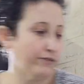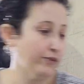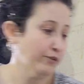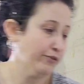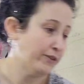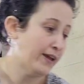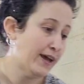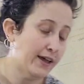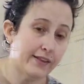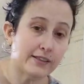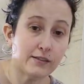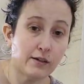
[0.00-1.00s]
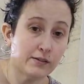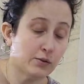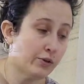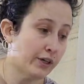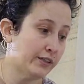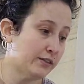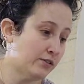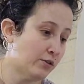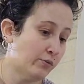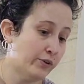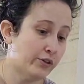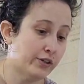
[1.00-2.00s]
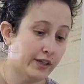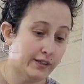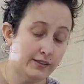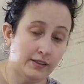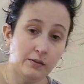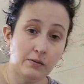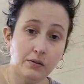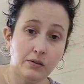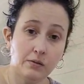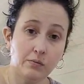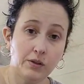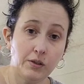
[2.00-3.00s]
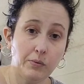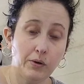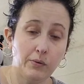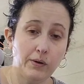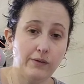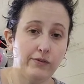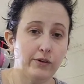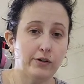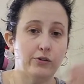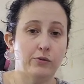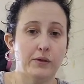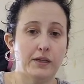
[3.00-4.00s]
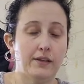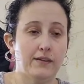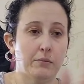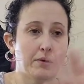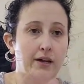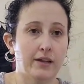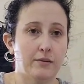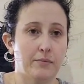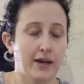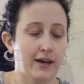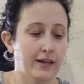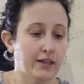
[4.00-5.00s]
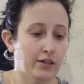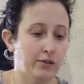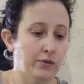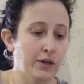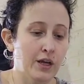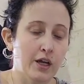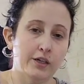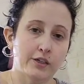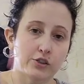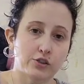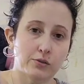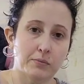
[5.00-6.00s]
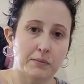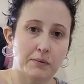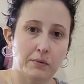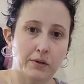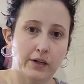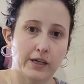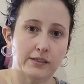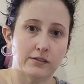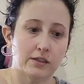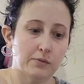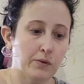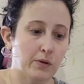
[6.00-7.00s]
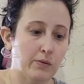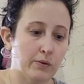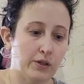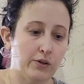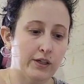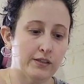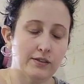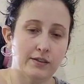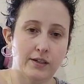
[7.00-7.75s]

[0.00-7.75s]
of feel for that. That's also great to know when you're dancing with the boa. If you're doing anything behind the back and you're not sure maybe where your hands are at the boa, when you get to